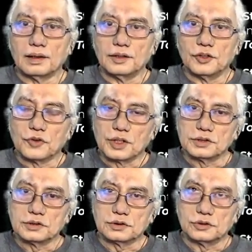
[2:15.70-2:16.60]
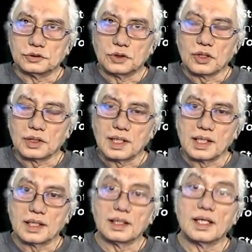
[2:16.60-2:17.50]
you want to
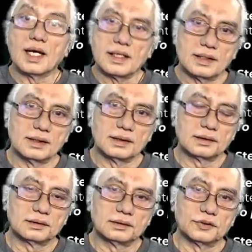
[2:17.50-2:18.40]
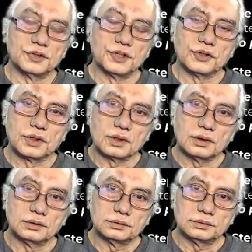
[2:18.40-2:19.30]
only relate to your,
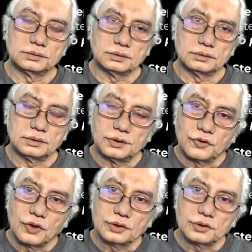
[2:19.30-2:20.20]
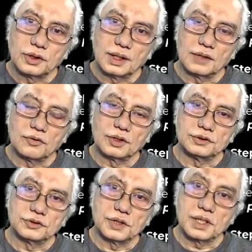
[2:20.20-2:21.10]
you want to only
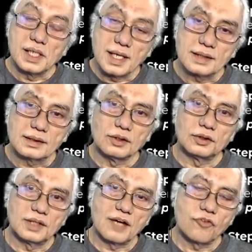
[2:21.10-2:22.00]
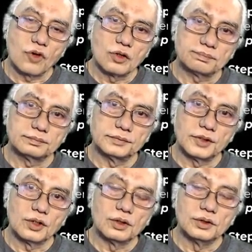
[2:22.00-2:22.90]
want to relate or develop
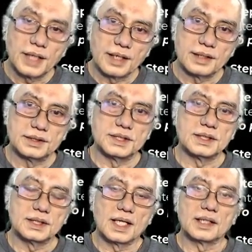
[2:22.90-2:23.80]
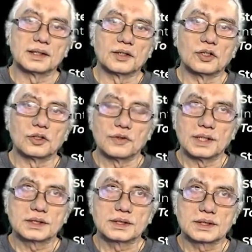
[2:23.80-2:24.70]
your own energy, and
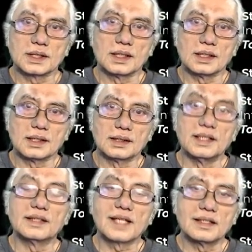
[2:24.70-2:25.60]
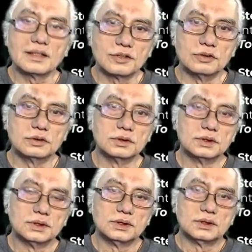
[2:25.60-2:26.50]
always intend to
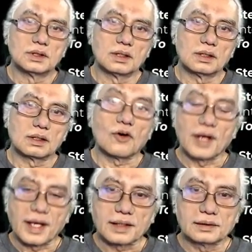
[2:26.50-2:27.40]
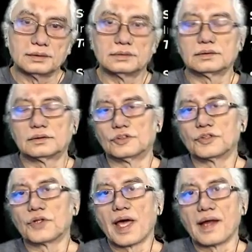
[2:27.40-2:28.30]
connect
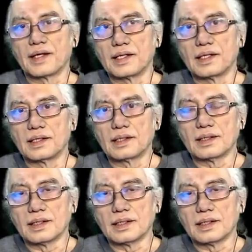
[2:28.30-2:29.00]
to any